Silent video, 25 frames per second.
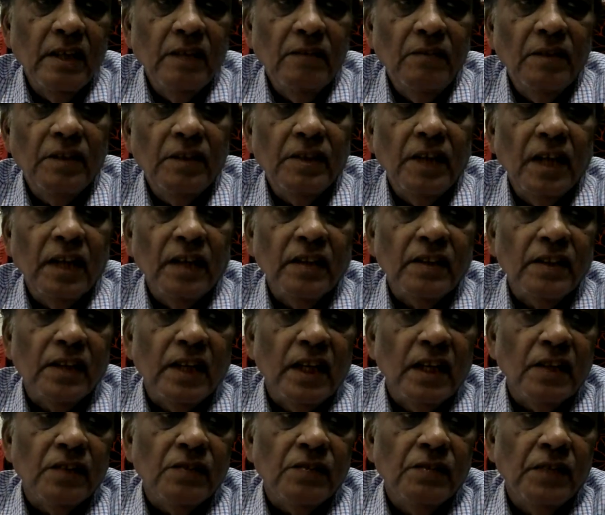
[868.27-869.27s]
which are
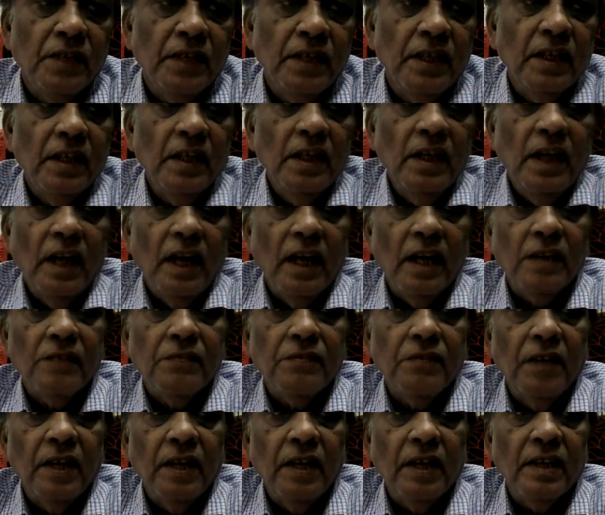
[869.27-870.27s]
transferred as
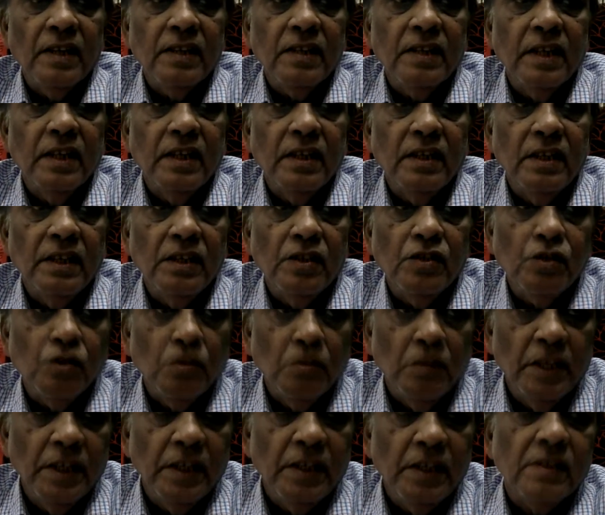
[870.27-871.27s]
far as the
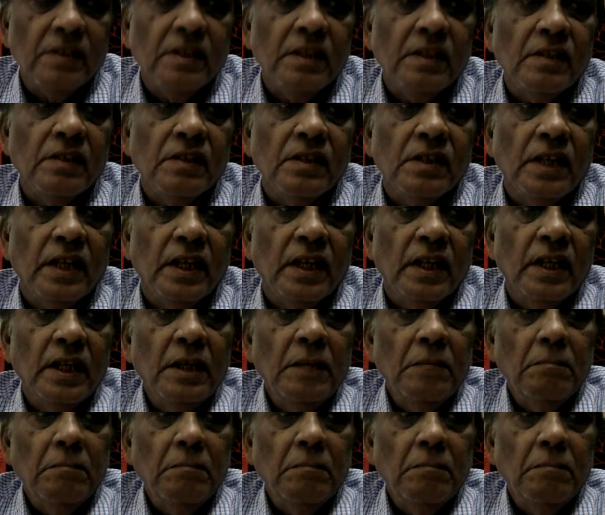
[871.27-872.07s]
instrument is concerned.